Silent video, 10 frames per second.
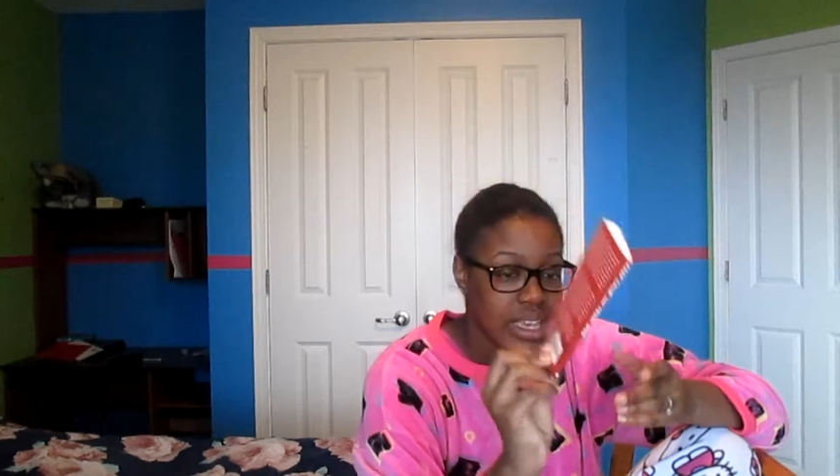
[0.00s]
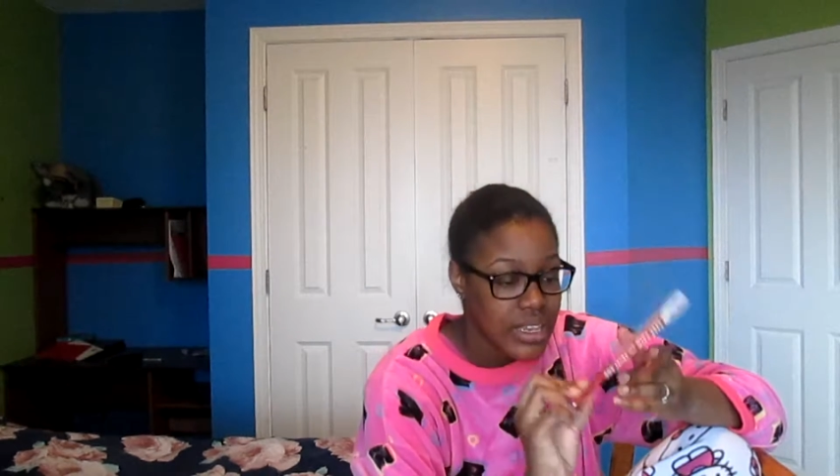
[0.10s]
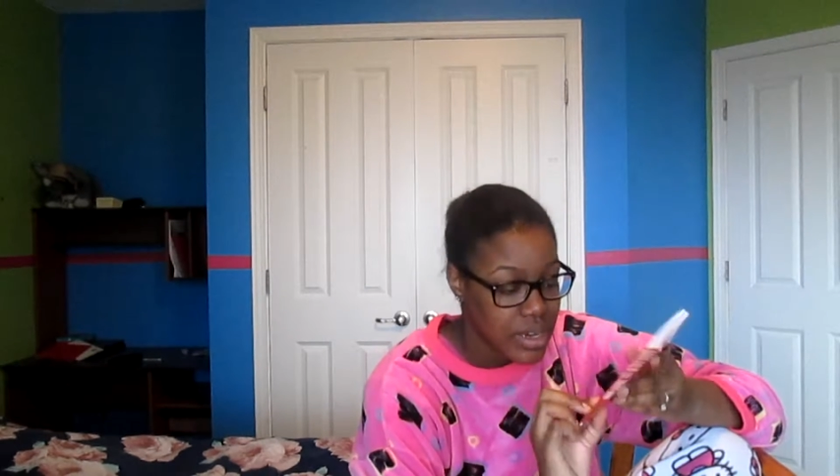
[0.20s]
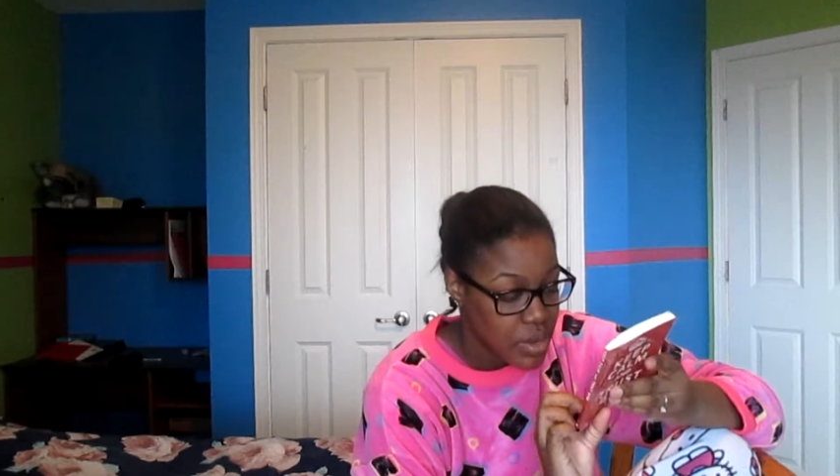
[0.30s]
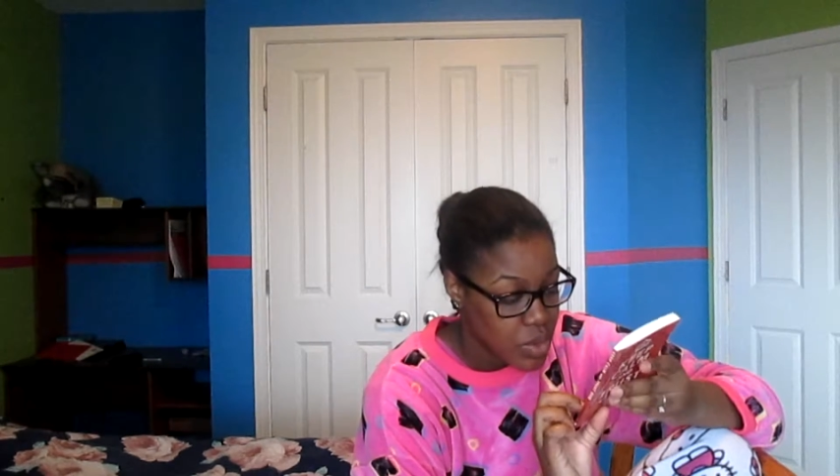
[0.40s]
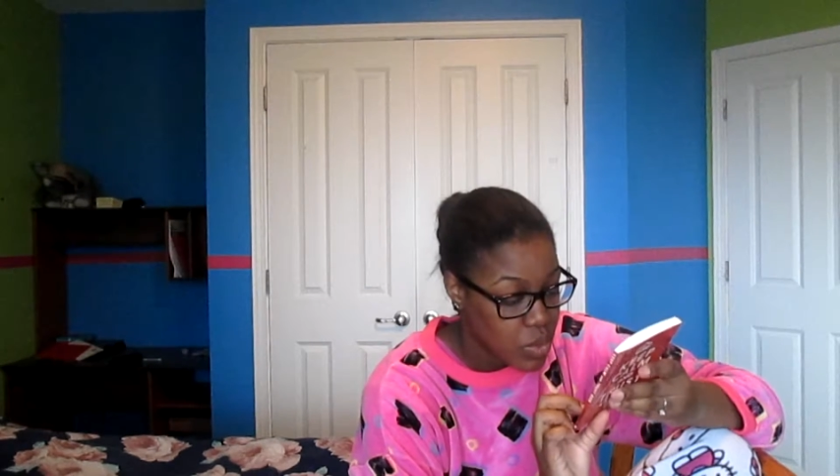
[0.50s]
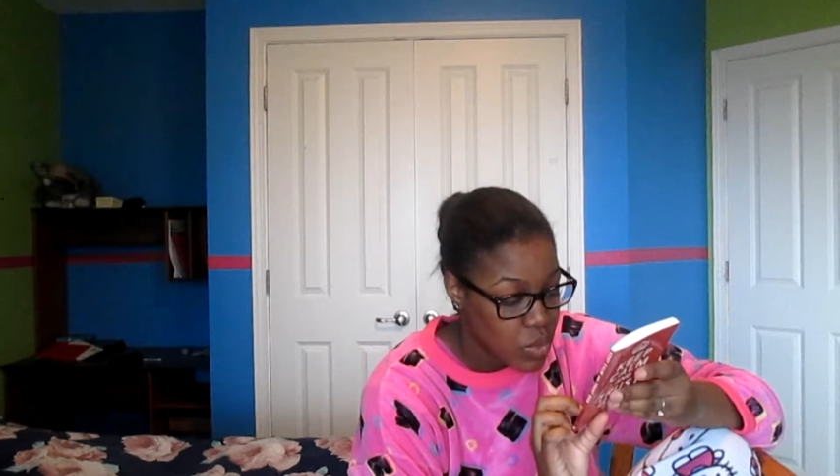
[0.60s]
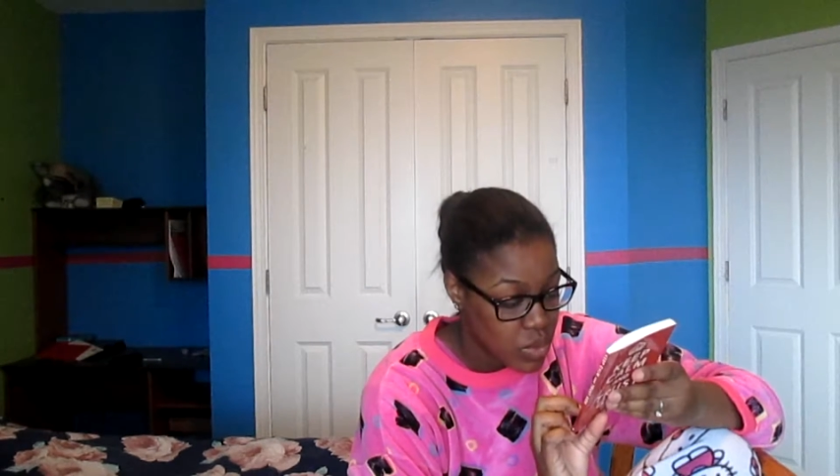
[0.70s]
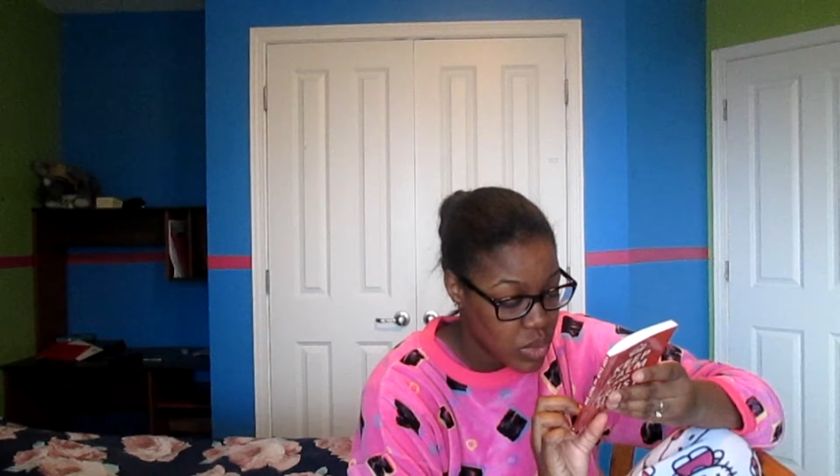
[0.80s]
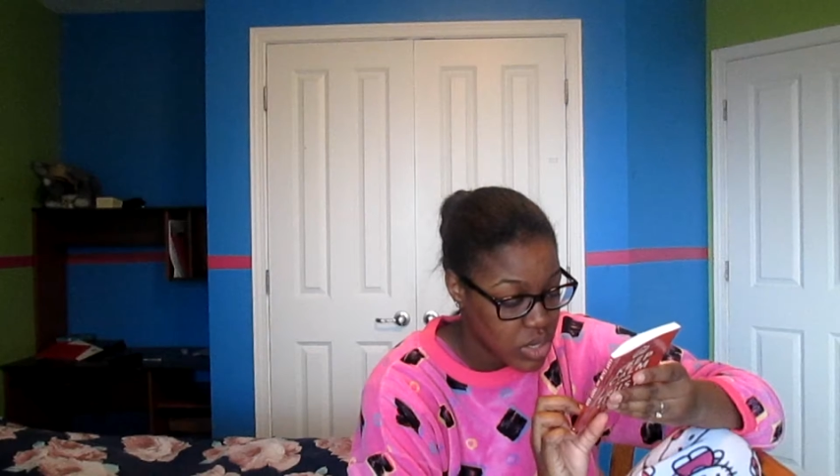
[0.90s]
then
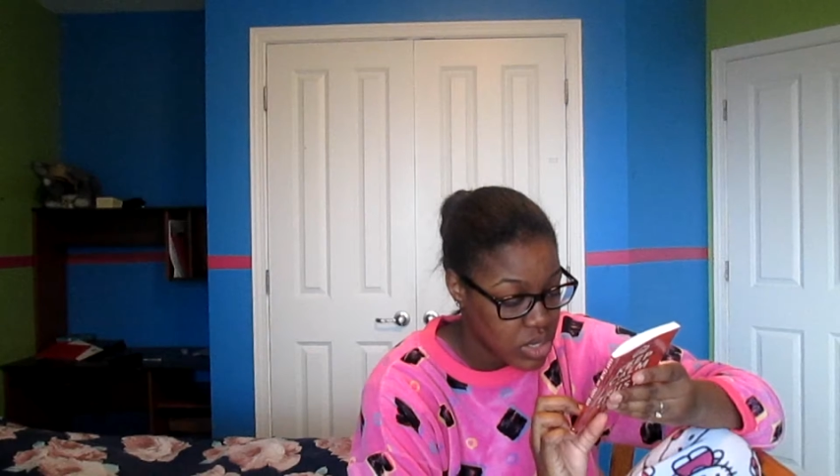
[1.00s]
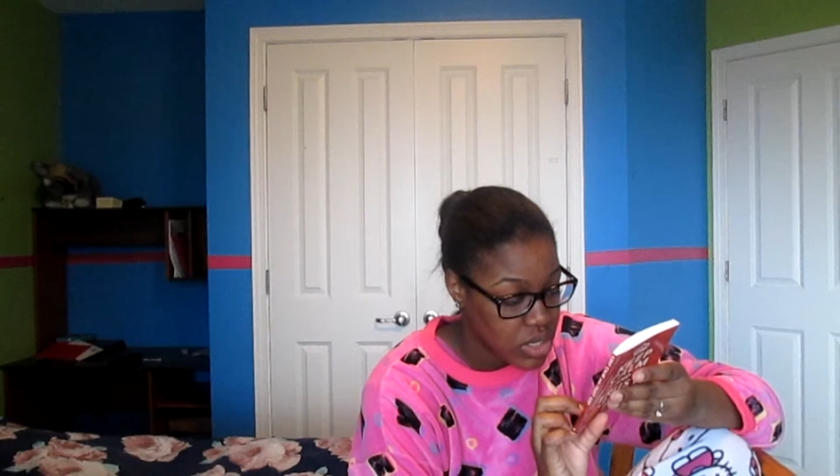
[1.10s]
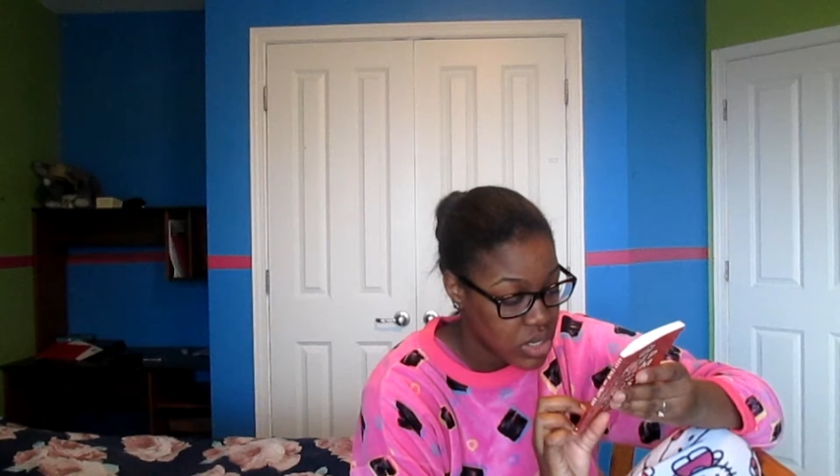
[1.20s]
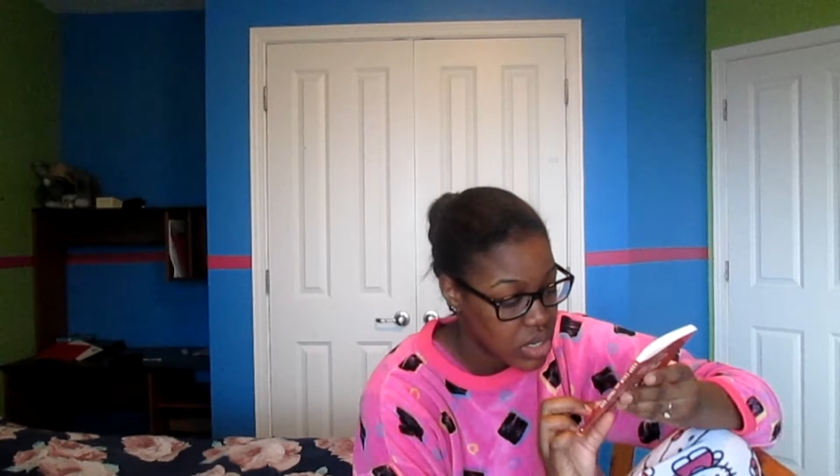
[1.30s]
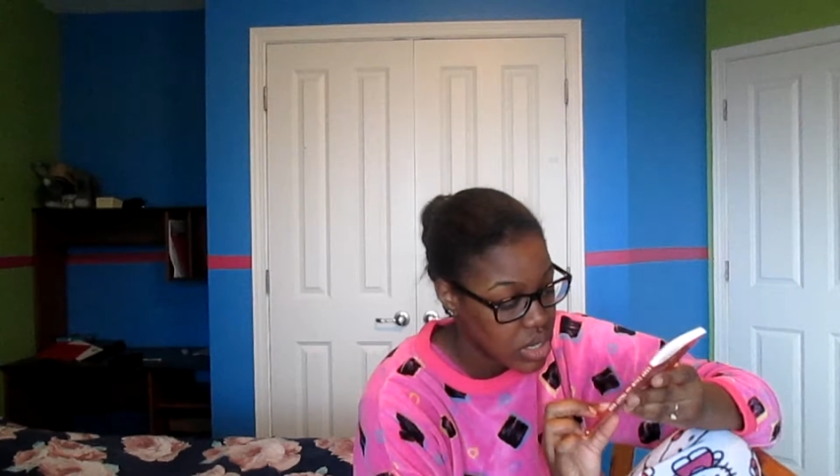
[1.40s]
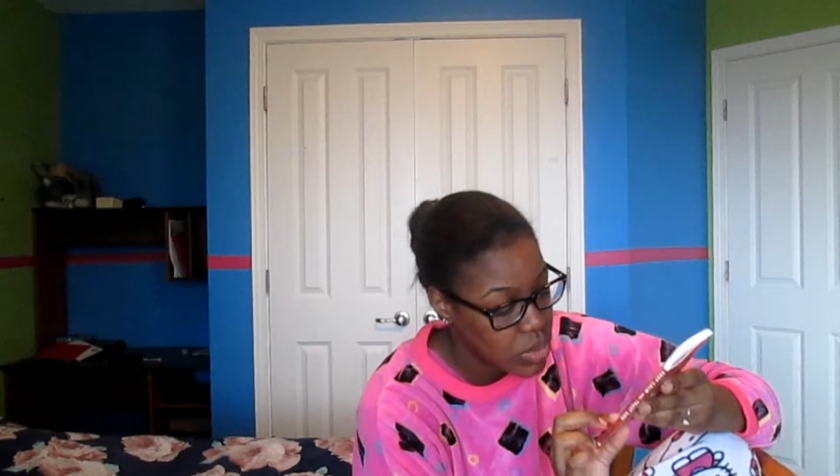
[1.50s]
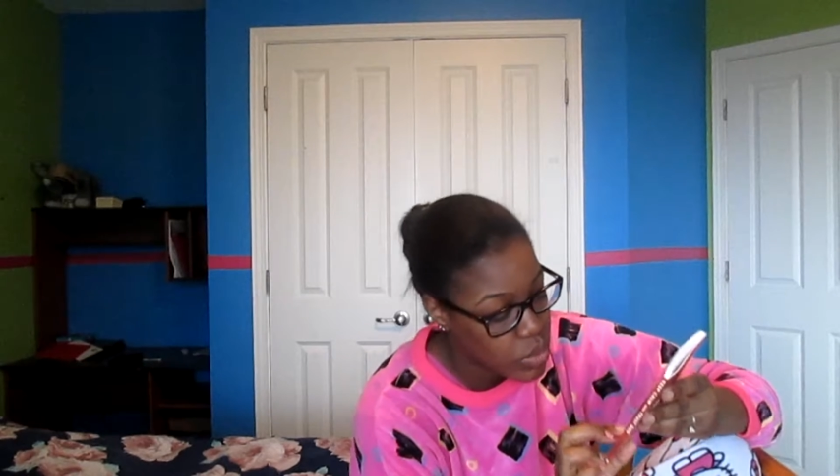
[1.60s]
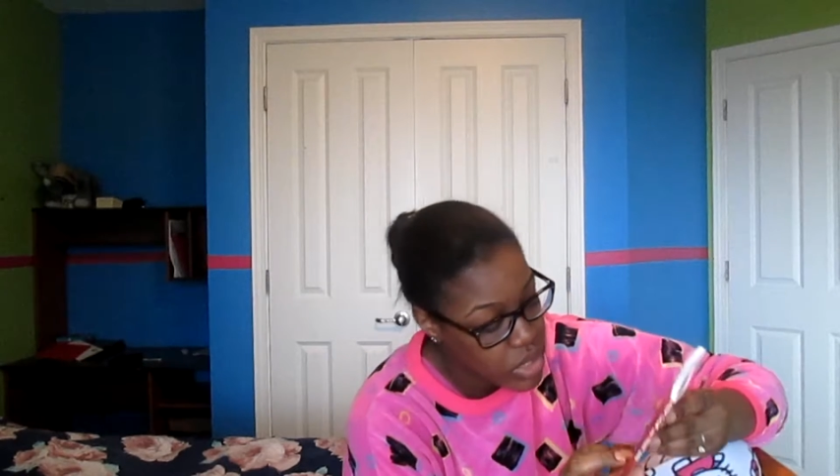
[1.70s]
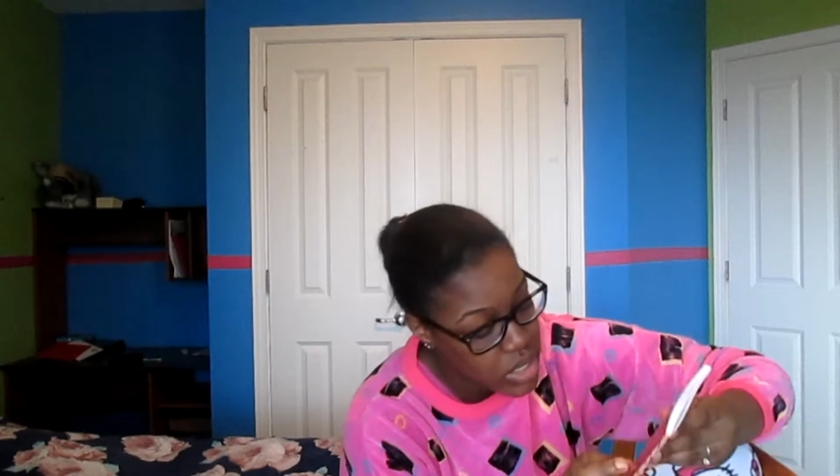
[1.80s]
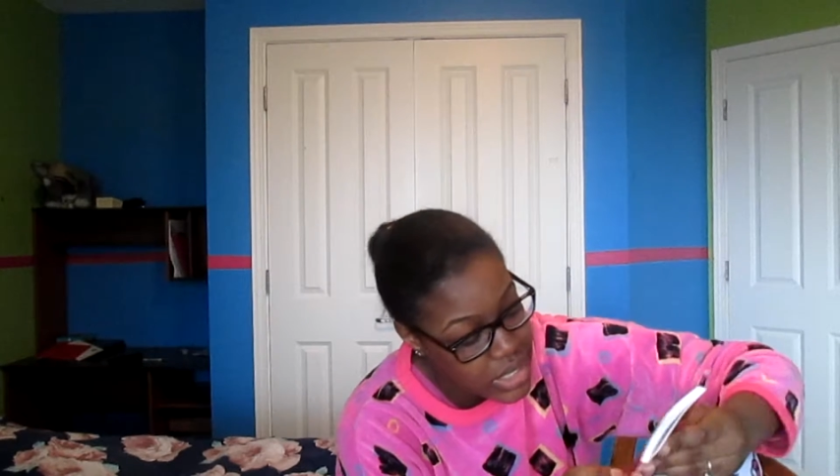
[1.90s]

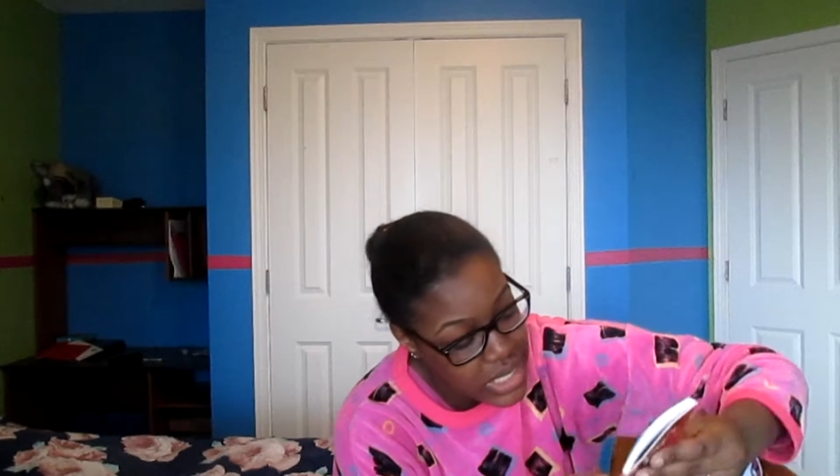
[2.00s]
Word